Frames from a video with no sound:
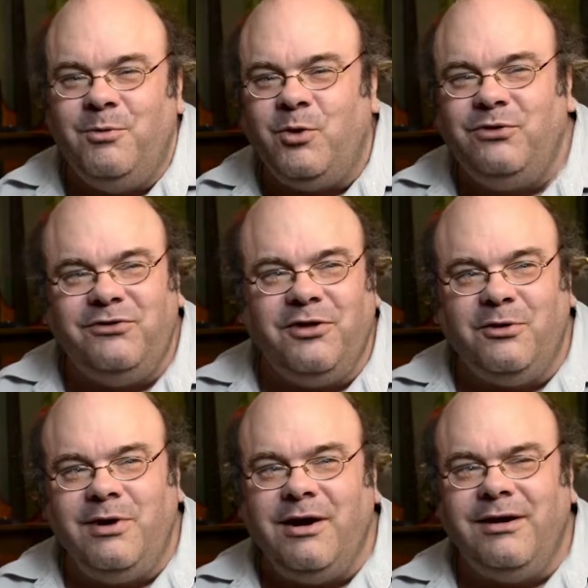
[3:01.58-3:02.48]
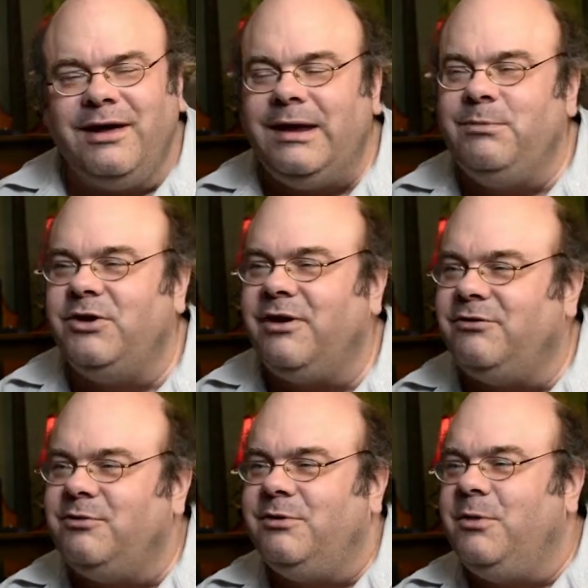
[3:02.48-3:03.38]
both still around. I keep in touch
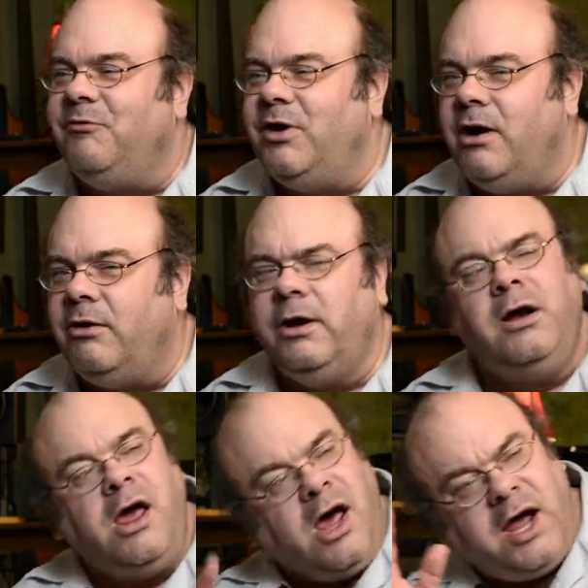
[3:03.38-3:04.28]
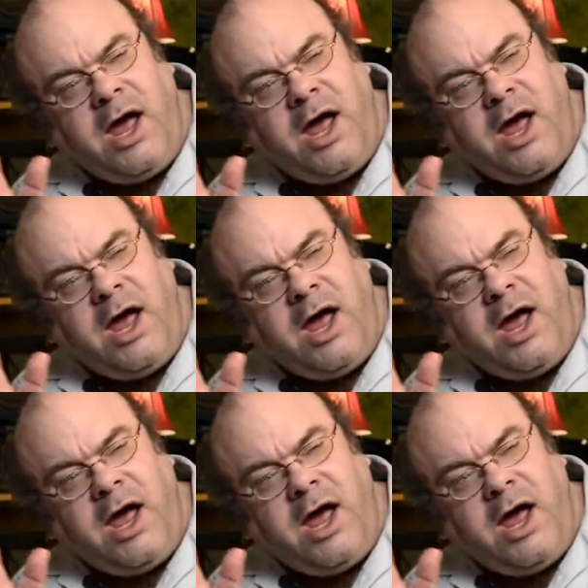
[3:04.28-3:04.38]
with them every now and then. Hi